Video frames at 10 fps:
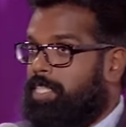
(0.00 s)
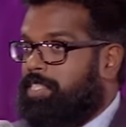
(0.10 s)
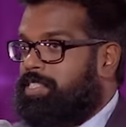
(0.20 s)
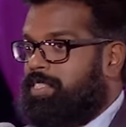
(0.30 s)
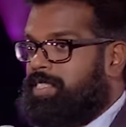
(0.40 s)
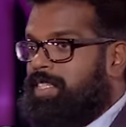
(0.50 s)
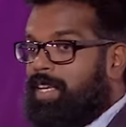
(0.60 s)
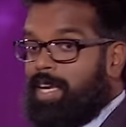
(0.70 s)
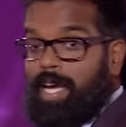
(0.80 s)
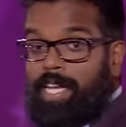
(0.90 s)
Just...
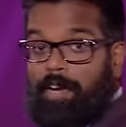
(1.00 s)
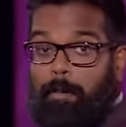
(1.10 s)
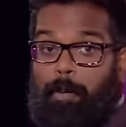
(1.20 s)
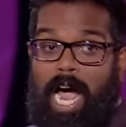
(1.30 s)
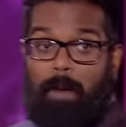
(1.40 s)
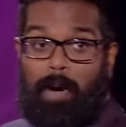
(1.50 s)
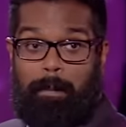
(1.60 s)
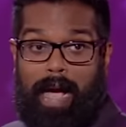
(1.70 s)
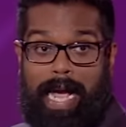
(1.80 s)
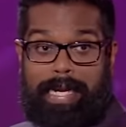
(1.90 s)
Number
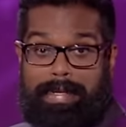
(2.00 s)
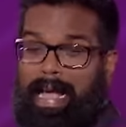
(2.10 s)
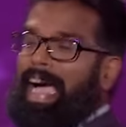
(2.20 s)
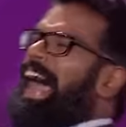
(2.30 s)
one,